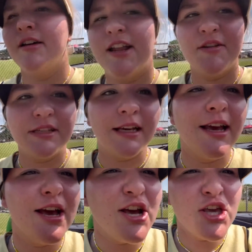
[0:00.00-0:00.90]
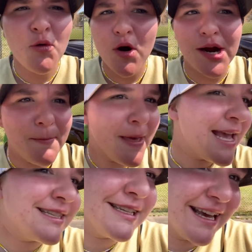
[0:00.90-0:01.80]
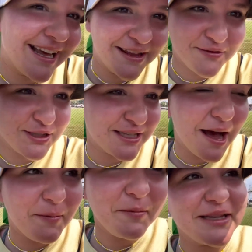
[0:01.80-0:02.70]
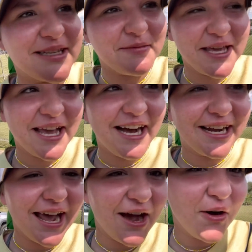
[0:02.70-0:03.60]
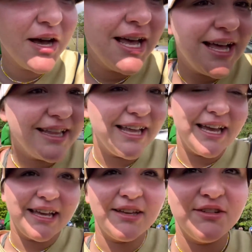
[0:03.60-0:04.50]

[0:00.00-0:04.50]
And he's like, you are amazing. And he was just complimenting me on how like,